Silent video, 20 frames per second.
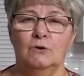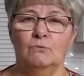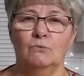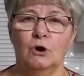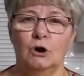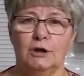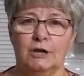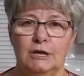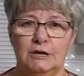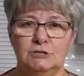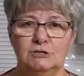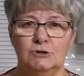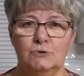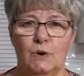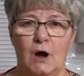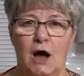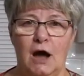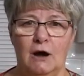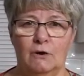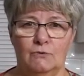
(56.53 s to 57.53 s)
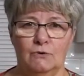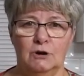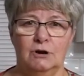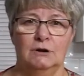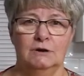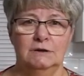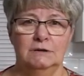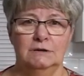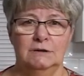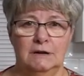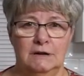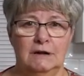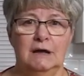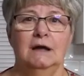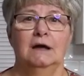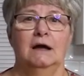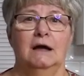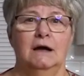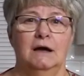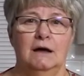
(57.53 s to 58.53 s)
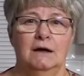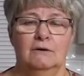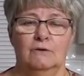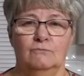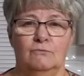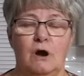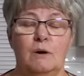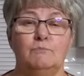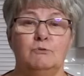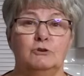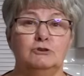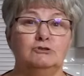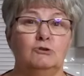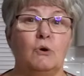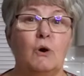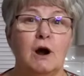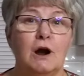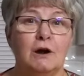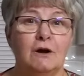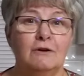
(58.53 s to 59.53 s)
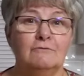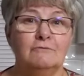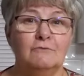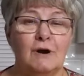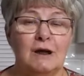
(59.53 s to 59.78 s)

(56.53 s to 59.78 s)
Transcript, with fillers: work into our uh, repertoire of